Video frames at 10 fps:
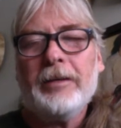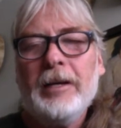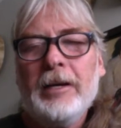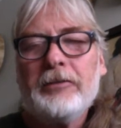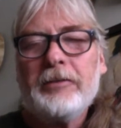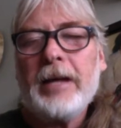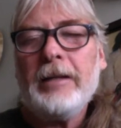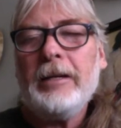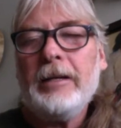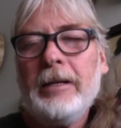
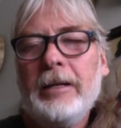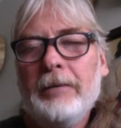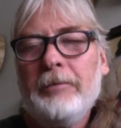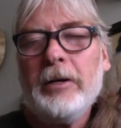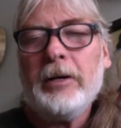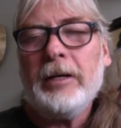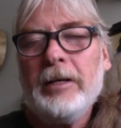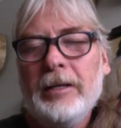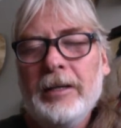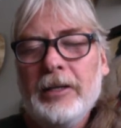standing in that very
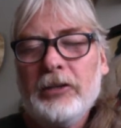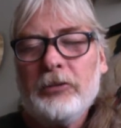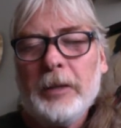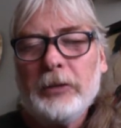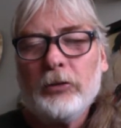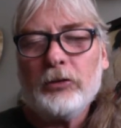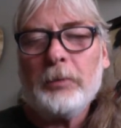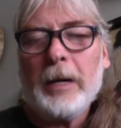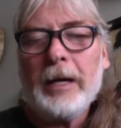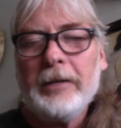special
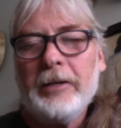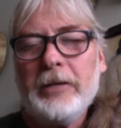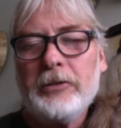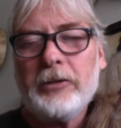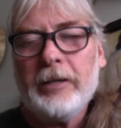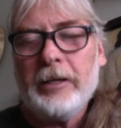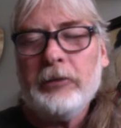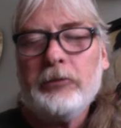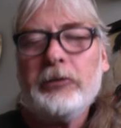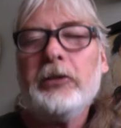spot in nature that you
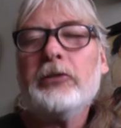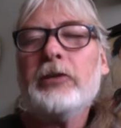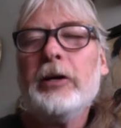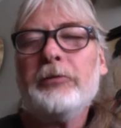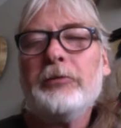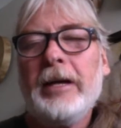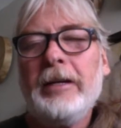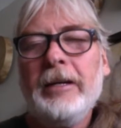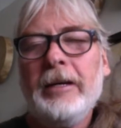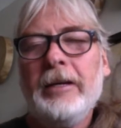see yourself
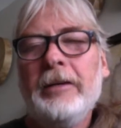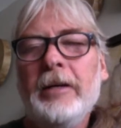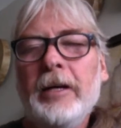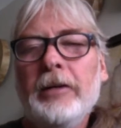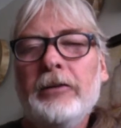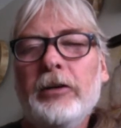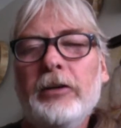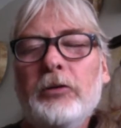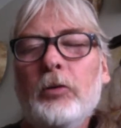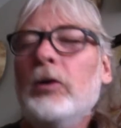standing in, turn
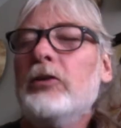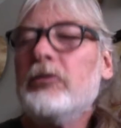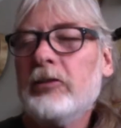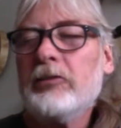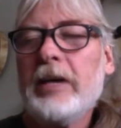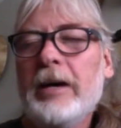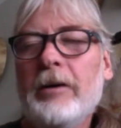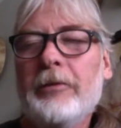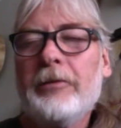towards the south.